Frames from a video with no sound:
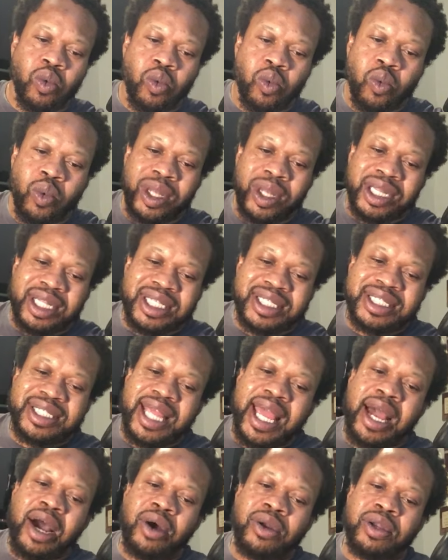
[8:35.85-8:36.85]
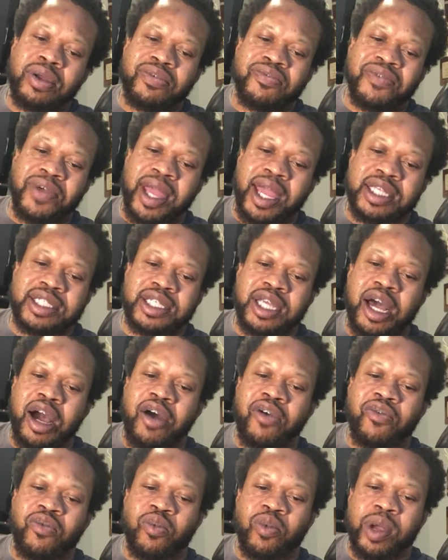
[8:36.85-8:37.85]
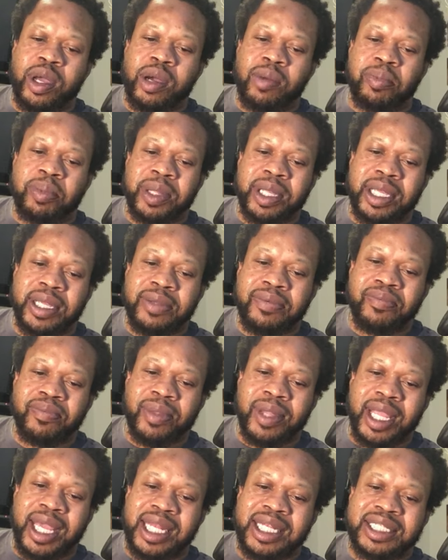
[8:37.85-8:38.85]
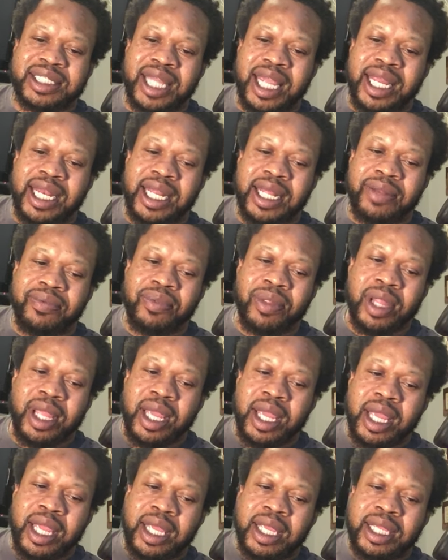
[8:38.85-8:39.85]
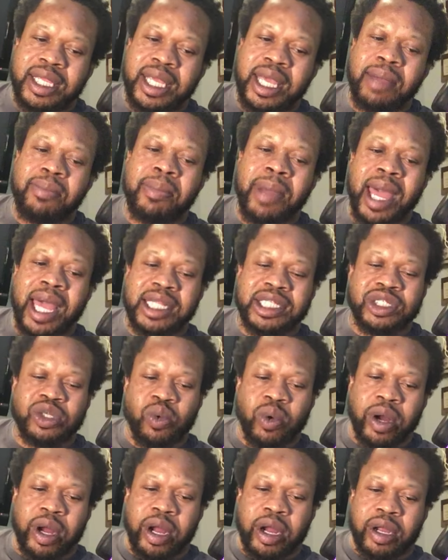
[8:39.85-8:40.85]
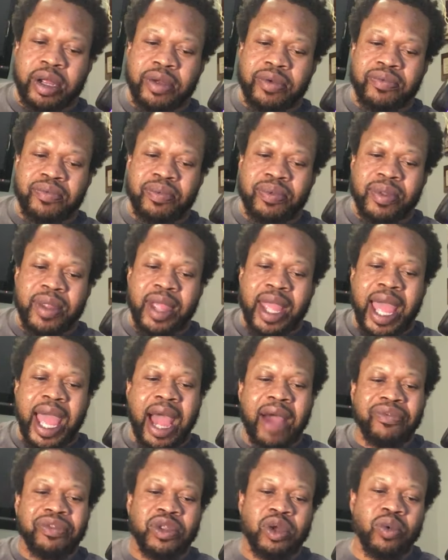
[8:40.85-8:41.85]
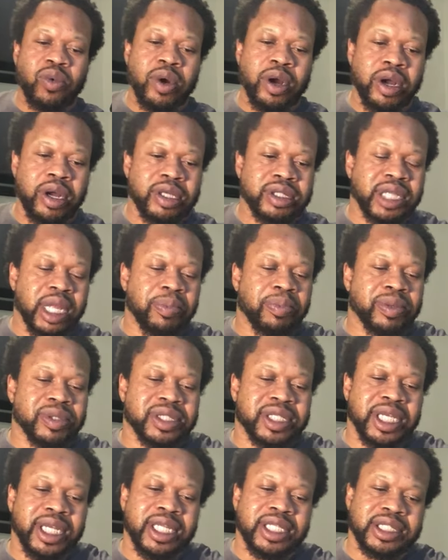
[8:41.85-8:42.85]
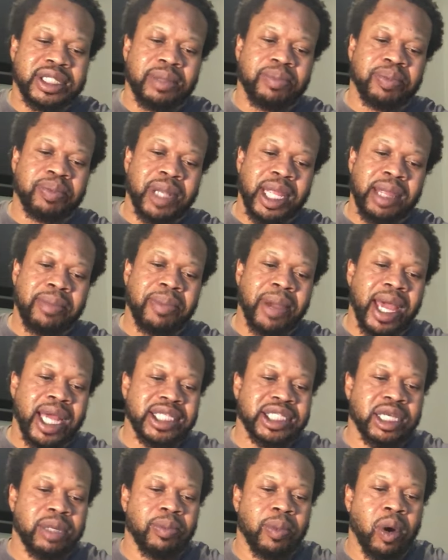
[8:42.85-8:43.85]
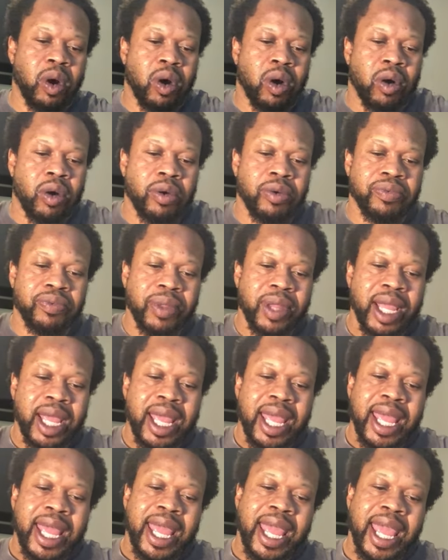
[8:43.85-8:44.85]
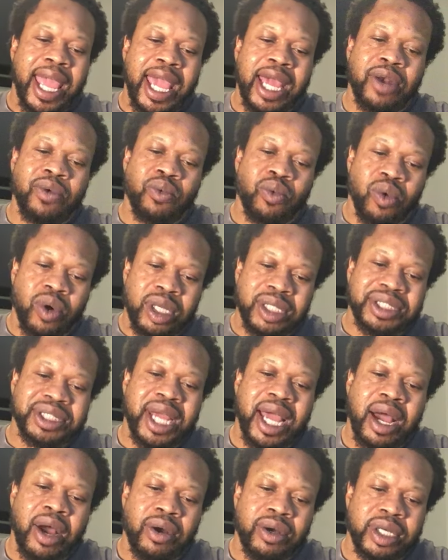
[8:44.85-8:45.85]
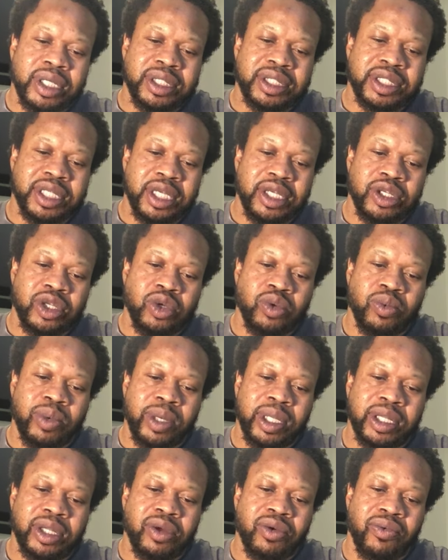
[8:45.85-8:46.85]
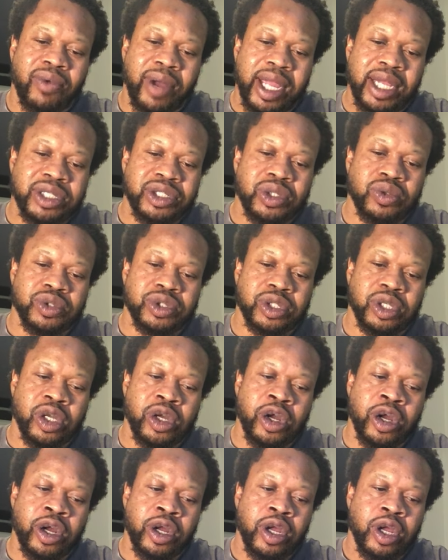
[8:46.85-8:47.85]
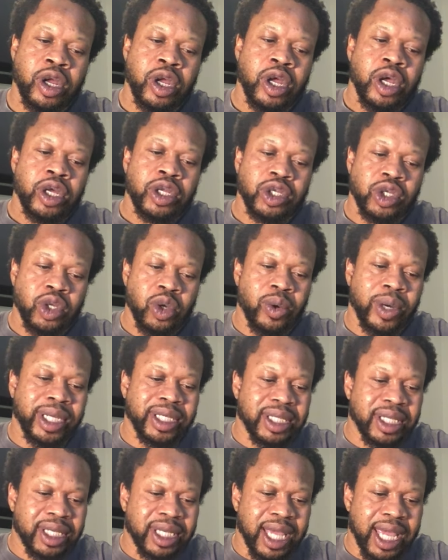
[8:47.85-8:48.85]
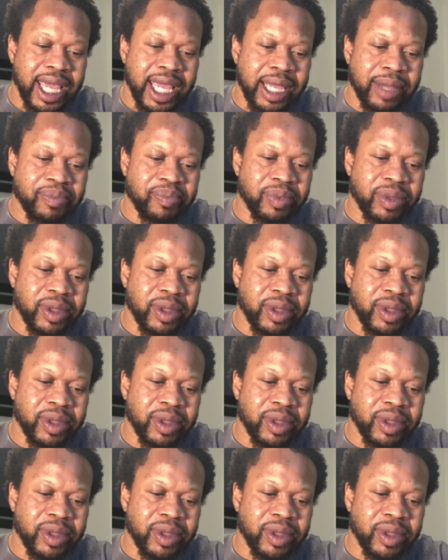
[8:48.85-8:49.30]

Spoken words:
with the sound effects of whipping and stated, get back to work. Afterwards, they proceeded to play basketball and one child continued with the racial slur during the game.